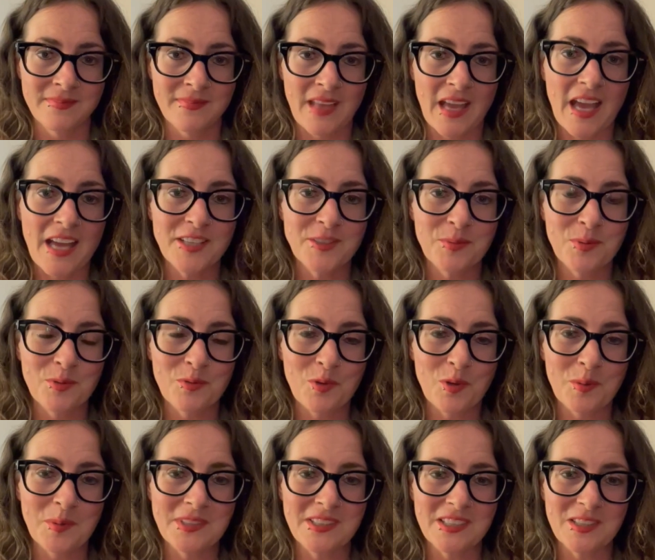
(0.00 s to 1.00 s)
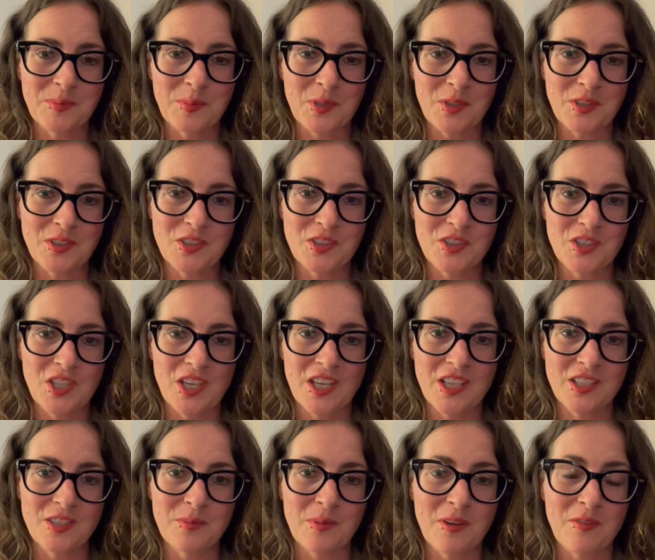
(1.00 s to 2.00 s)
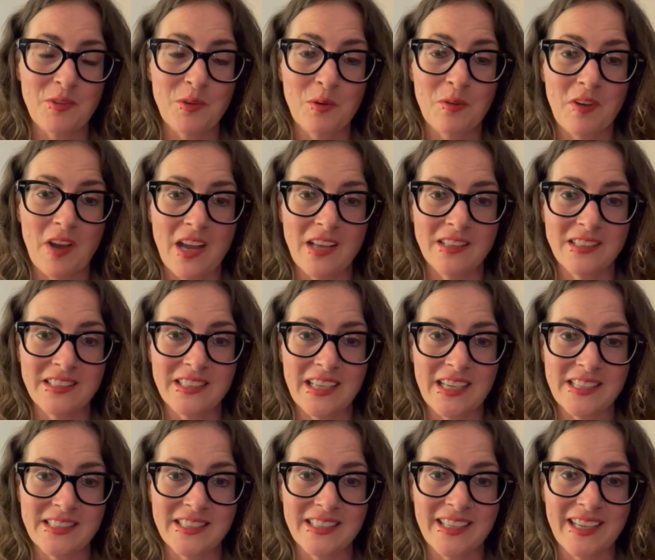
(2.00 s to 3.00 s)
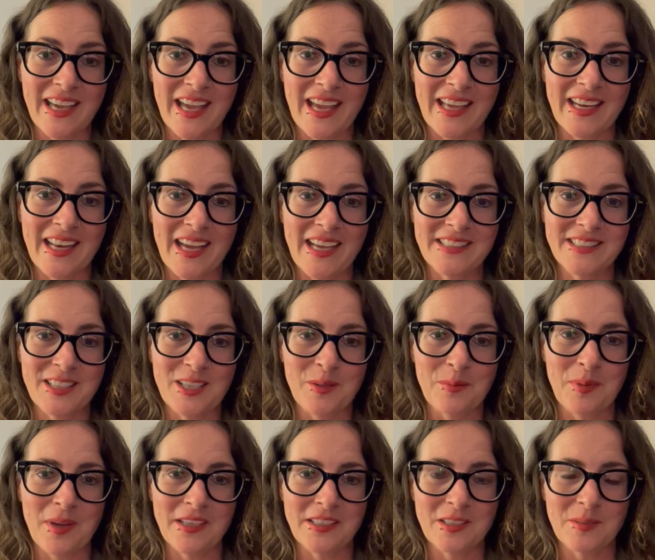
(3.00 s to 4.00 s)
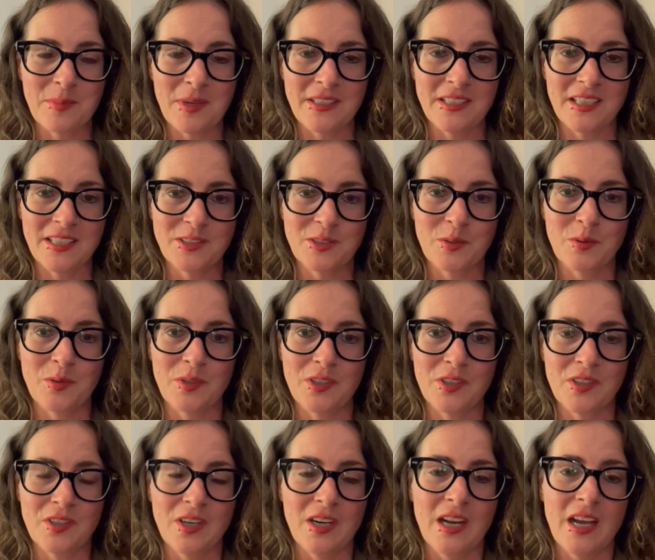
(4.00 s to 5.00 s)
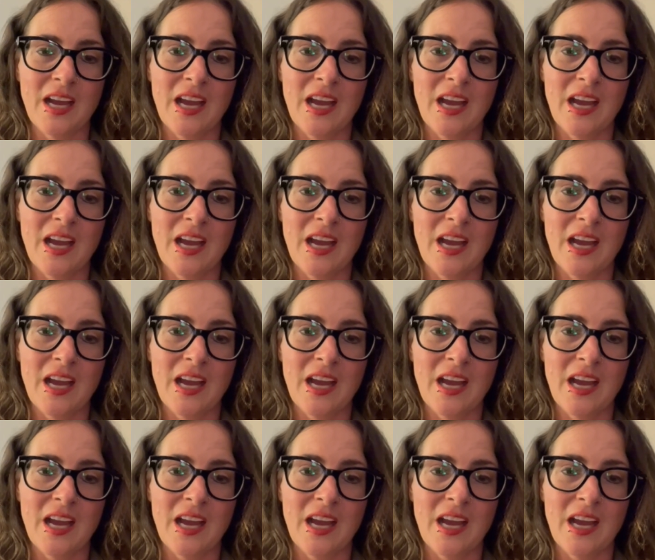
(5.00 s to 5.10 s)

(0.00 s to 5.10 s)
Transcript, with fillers: Has performance experience changed my view of Highland dancing and has it impacted my dance career?